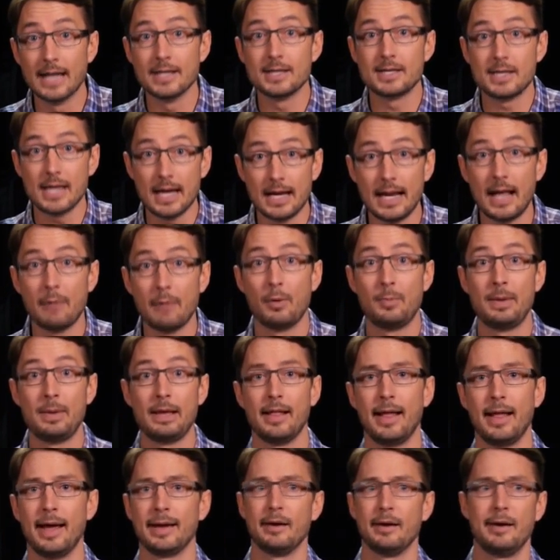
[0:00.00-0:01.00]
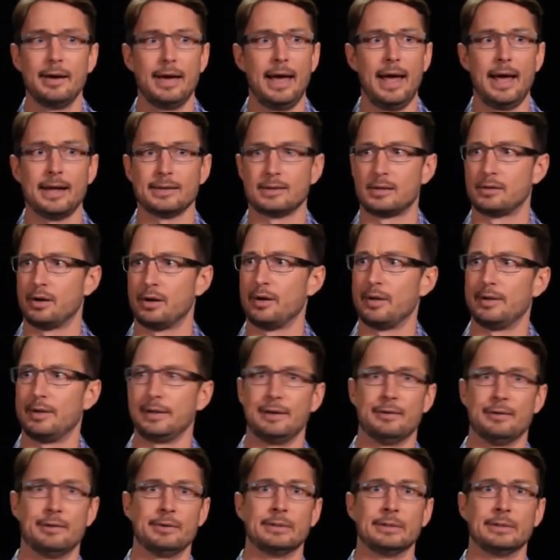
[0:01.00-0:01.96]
And CNN would be like, oh yeah, it's totally